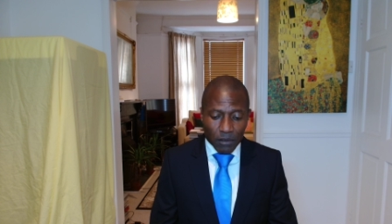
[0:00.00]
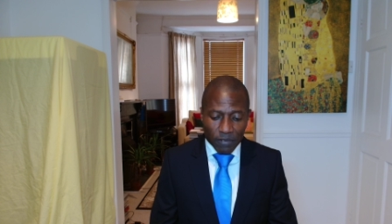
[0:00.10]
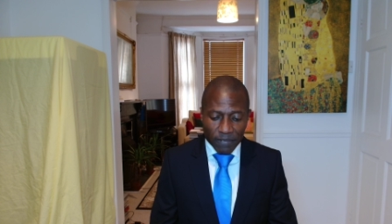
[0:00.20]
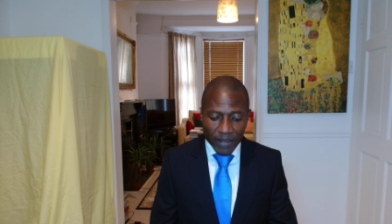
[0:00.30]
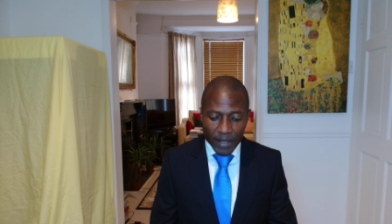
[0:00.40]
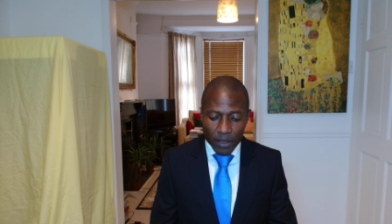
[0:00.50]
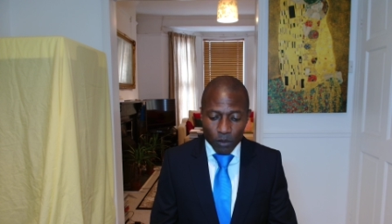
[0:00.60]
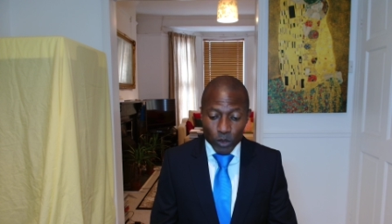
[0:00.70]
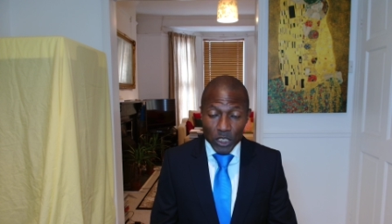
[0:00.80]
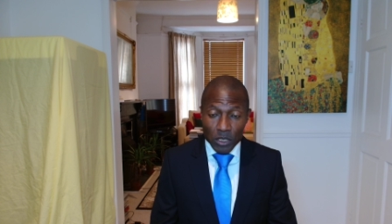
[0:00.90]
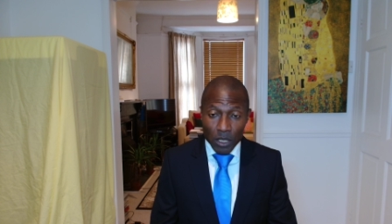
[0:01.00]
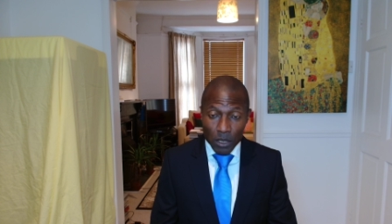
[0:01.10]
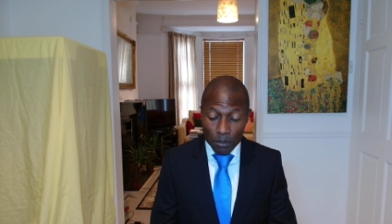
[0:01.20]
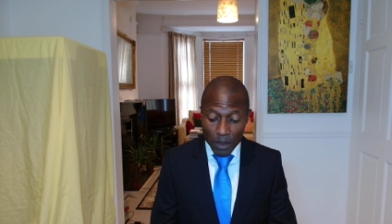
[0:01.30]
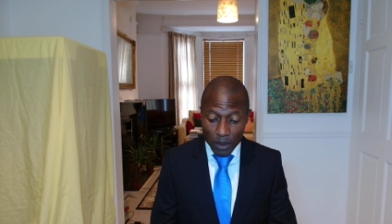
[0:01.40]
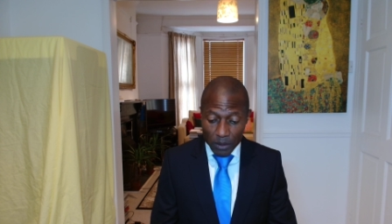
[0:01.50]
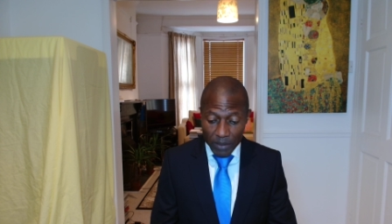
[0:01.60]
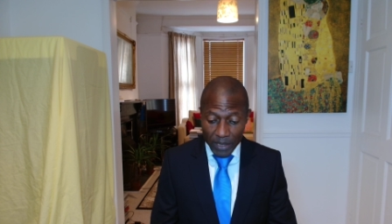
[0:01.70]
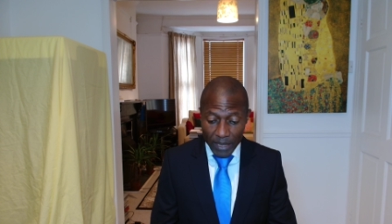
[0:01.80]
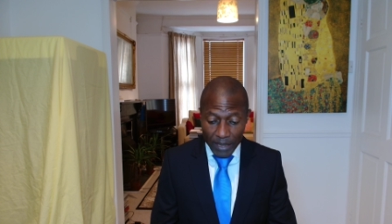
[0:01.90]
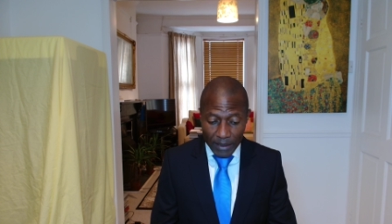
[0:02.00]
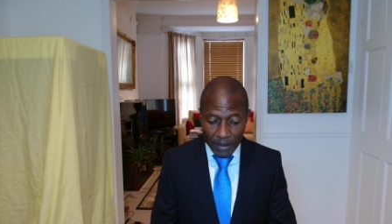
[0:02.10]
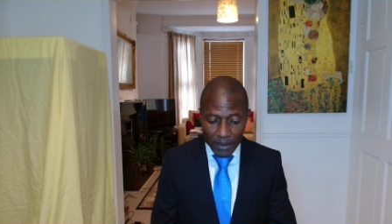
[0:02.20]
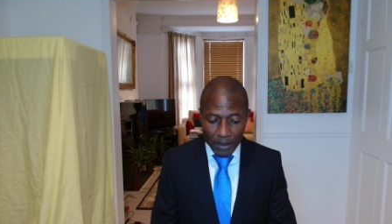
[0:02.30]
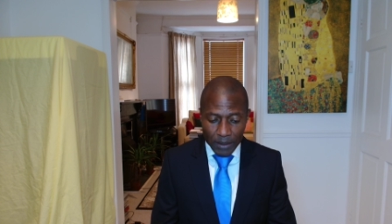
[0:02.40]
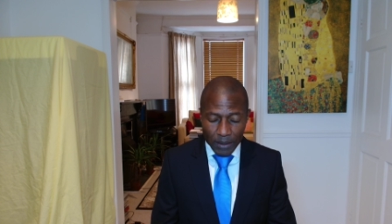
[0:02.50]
file which is not a part of the case.